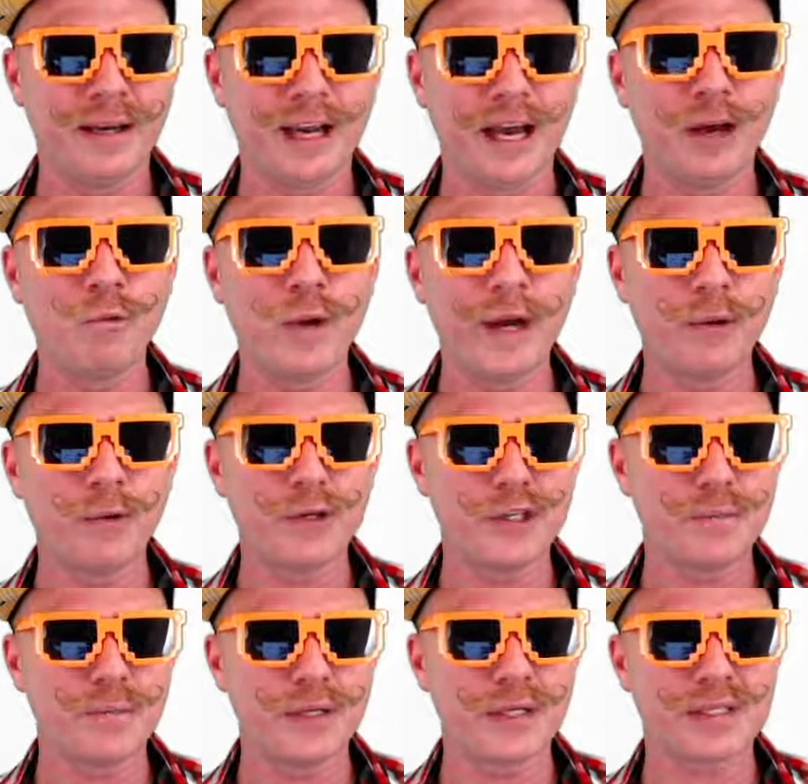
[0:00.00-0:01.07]
And where would you
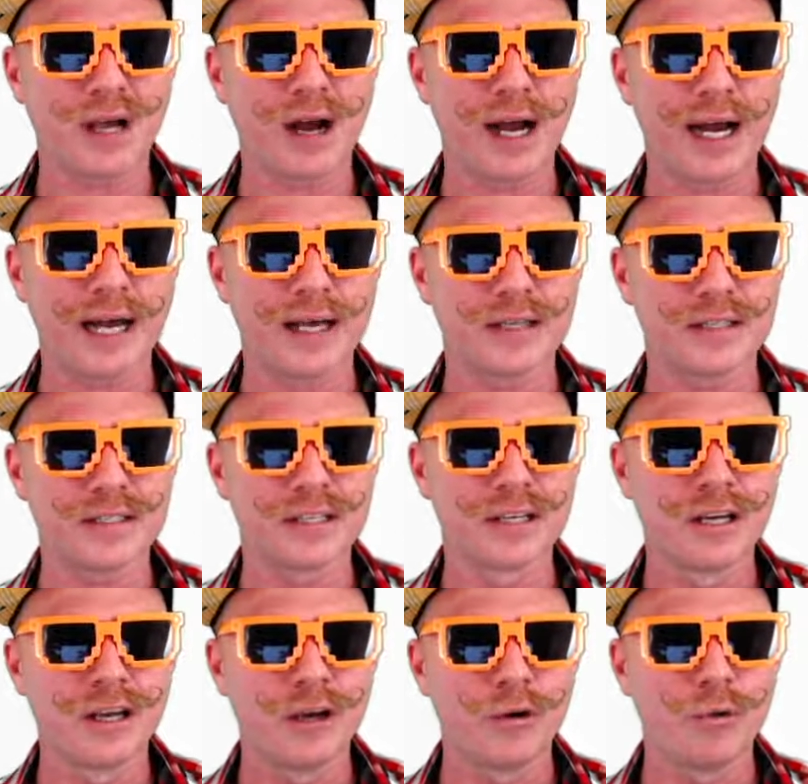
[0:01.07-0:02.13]
put its eyes?
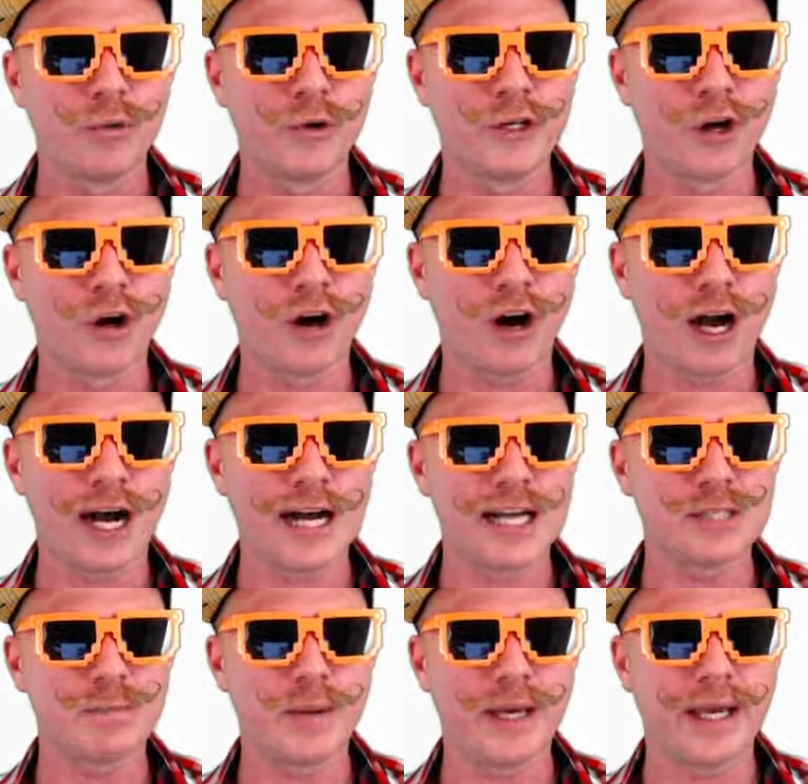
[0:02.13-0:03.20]
Would your eyes
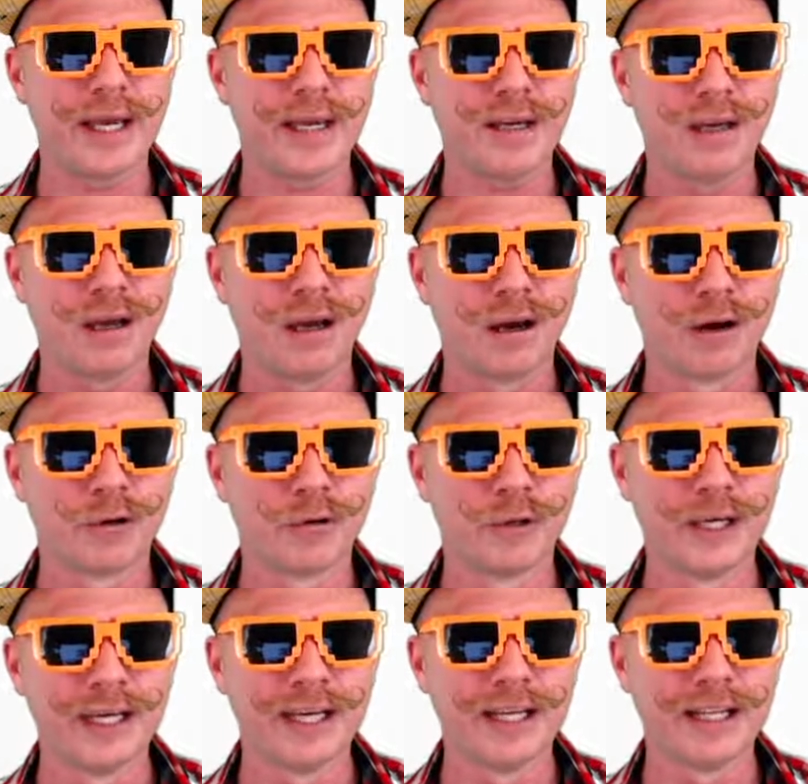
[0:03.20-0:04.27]
be
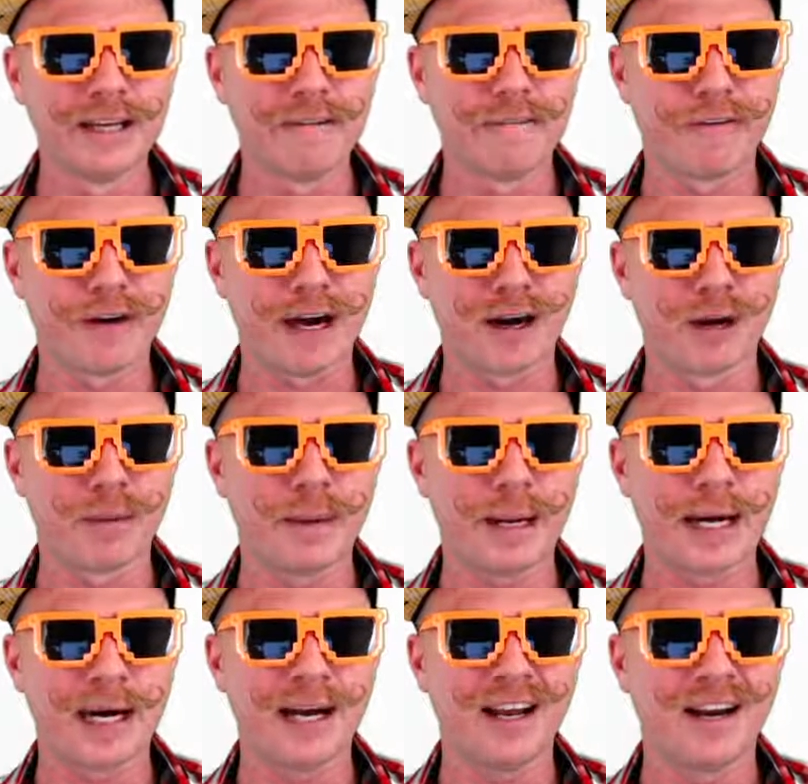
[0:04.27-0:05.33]
really far
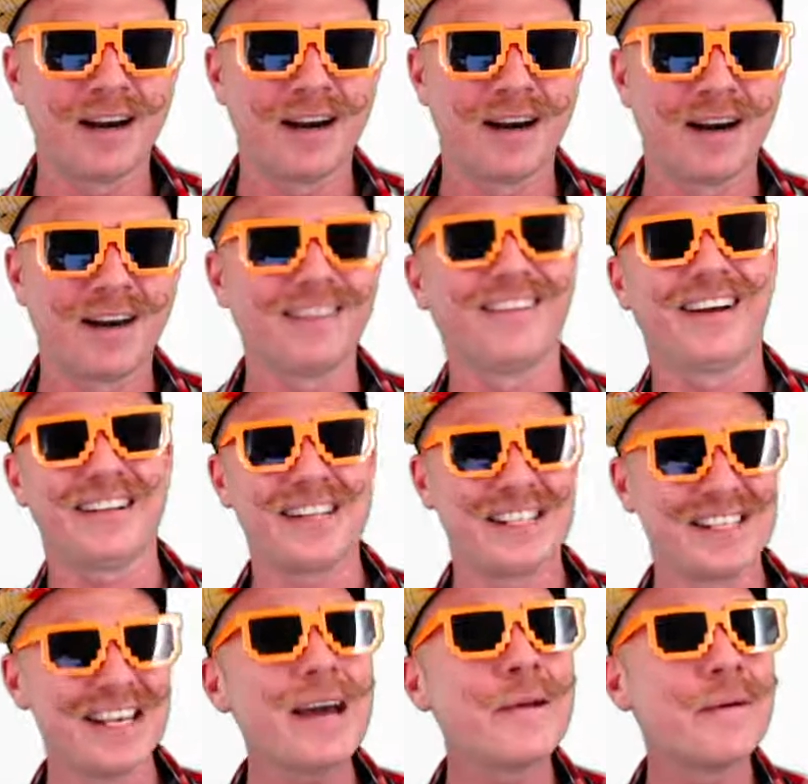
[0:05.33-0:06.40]
apart? Like I
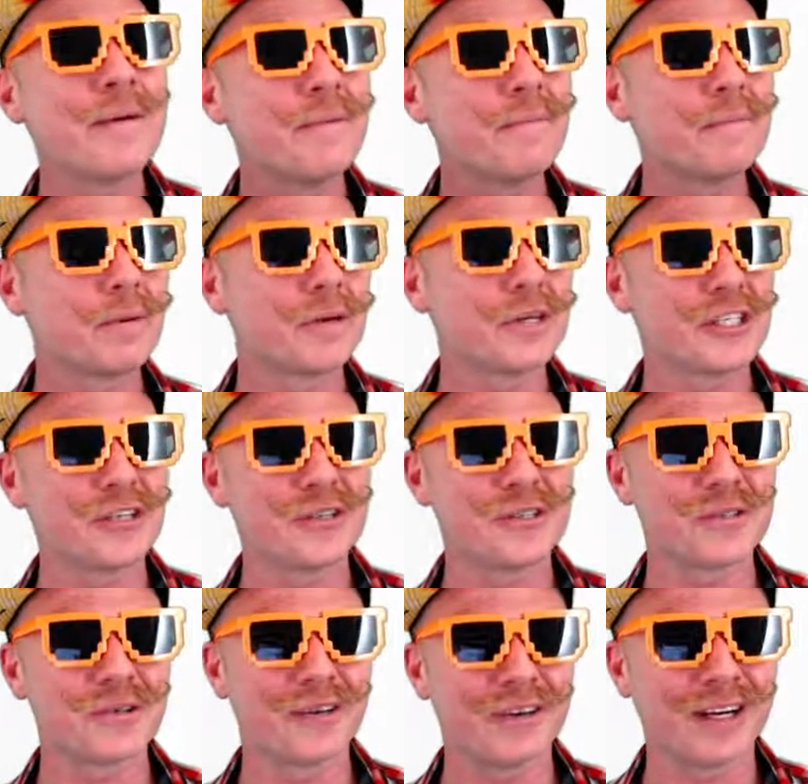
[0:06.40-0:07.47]
said, push your
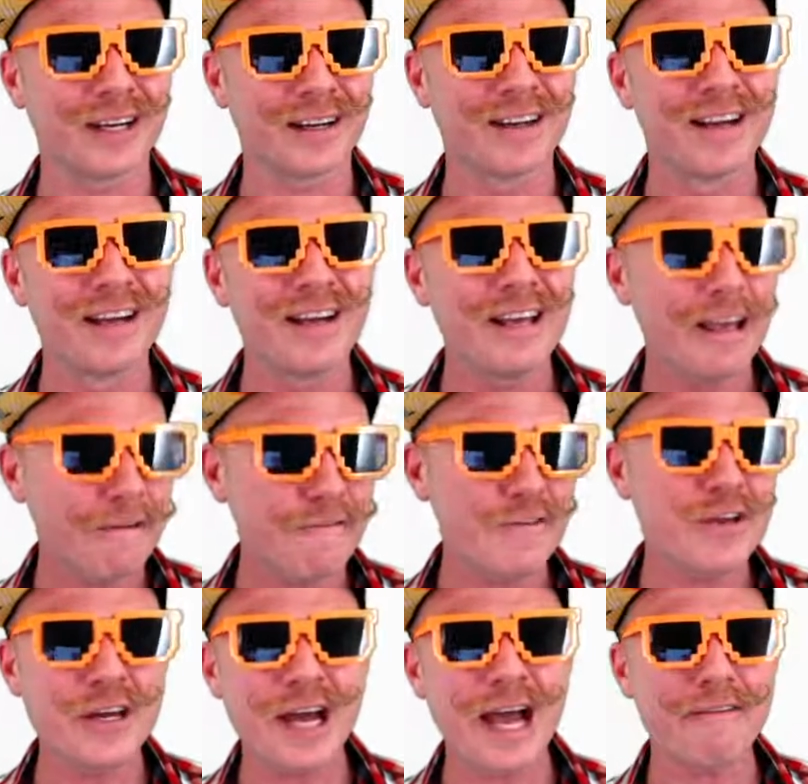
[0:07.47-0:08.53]
drawing. If you're
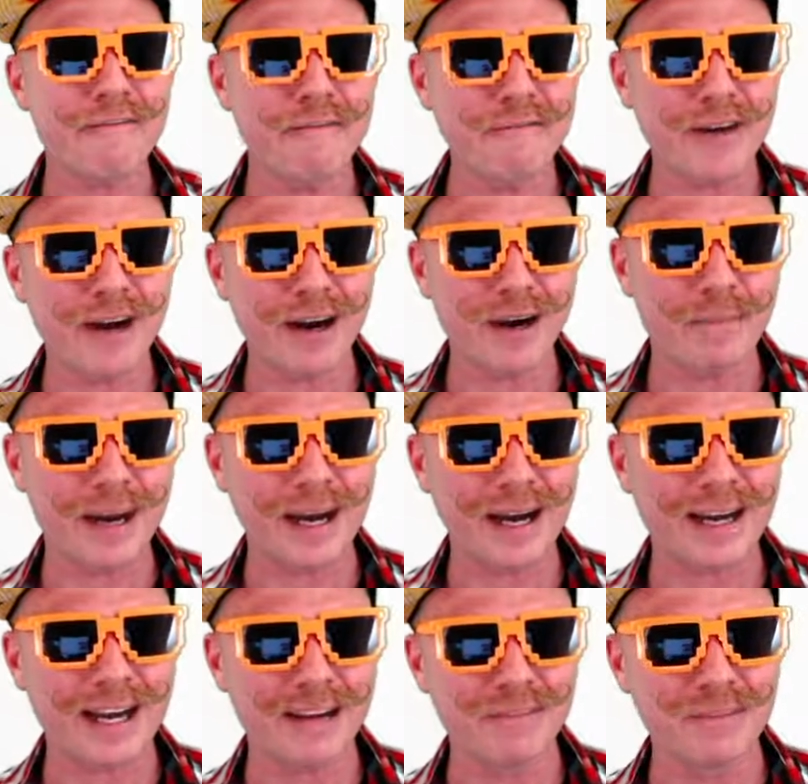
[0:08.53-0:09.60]
going to have them far apart,
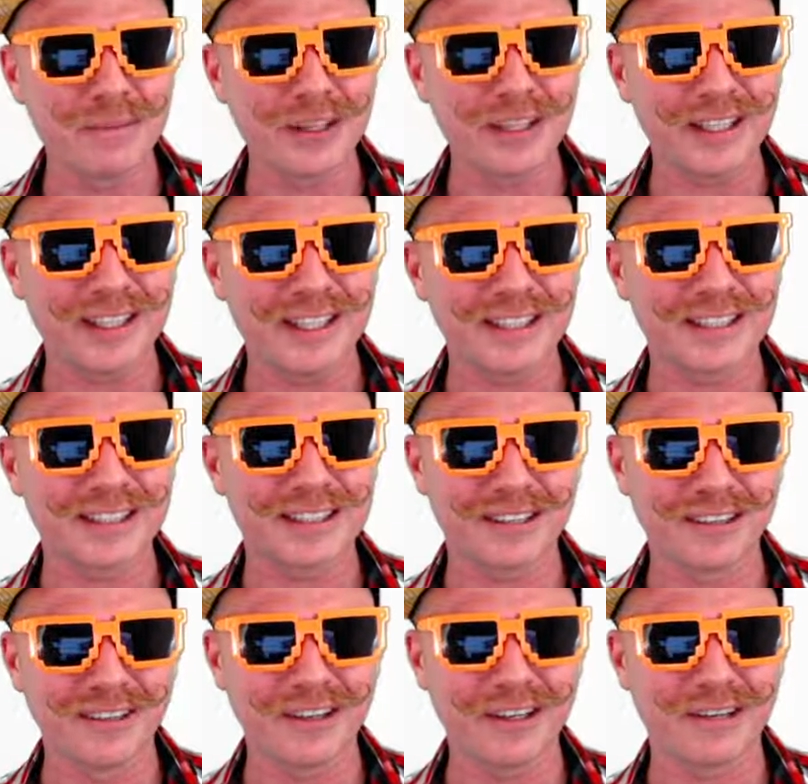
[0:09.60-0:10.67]
have them look at this.
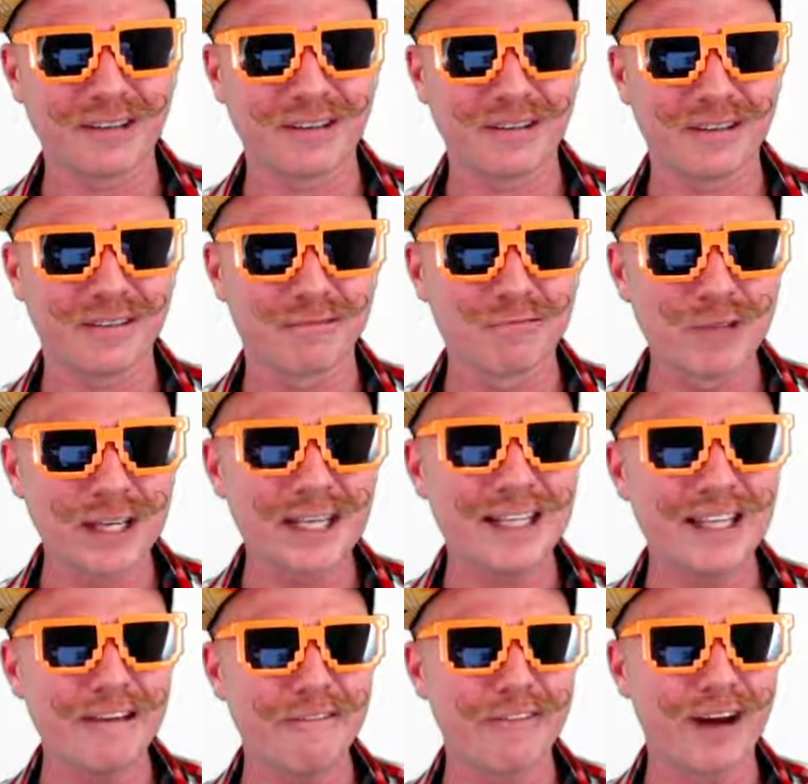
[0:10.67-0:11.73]
Look at
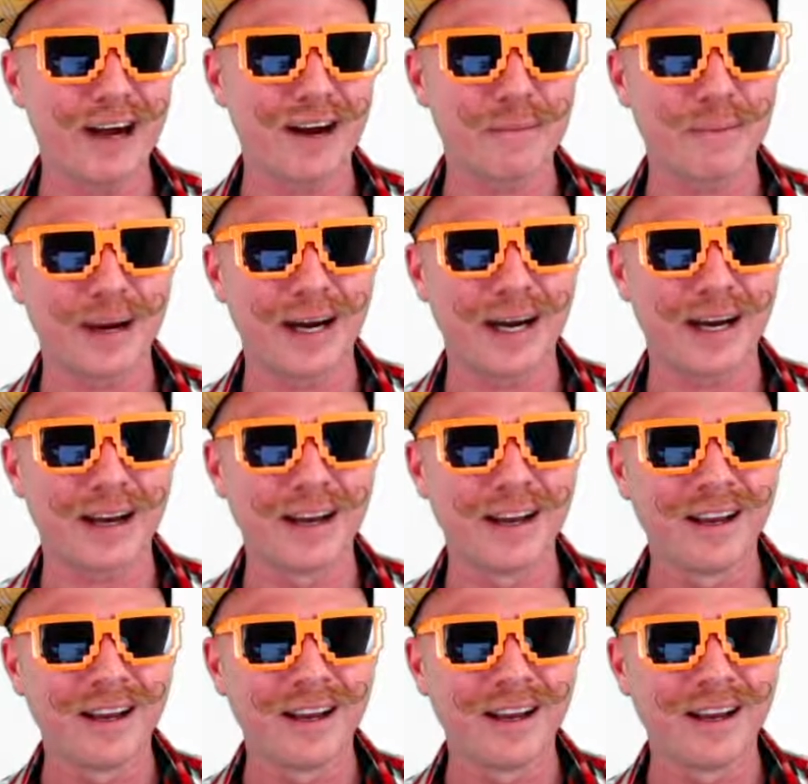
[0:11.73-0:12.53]
really far apart.